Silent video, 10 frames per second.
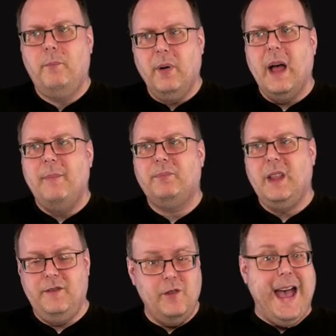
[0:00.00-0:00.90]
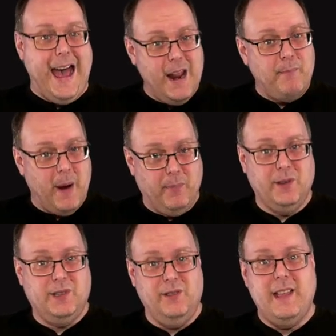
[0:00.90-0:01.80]
but if you added
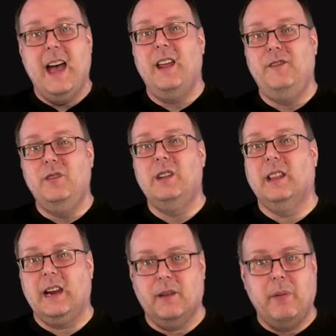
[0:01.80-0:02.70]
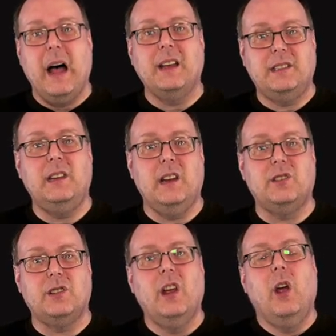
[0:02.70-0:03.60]
peppers to that if you did like a pasta
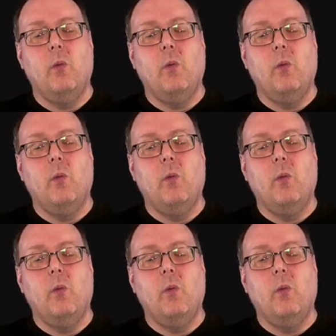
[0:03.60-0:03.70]
dish